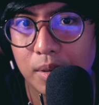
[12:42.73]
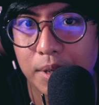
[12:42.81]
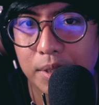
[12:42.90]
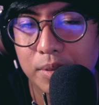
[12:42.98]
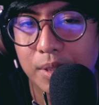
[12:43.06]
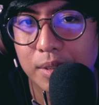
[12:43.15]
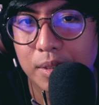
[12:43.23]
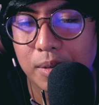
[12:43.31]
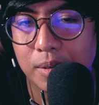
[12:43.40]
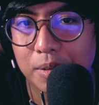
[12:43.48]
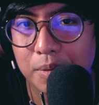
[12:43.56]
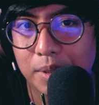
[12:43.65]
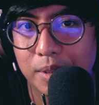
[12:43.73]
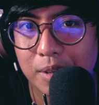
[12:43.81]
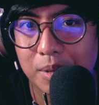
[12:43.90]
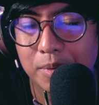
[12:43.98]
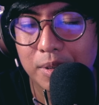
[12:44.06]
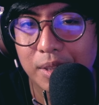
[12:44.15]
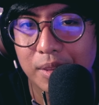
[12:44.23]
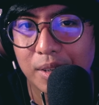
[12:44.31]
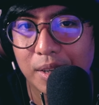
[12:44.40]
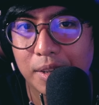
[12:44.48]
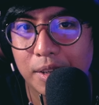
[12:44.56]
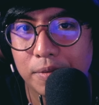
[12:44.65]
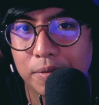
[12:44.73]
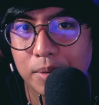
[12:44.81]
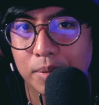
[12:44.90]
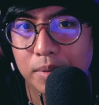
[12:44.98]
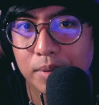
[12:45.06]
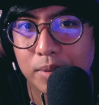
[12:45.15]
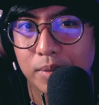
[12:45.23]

All right, so that's our look with the HarmonicDyne headphones.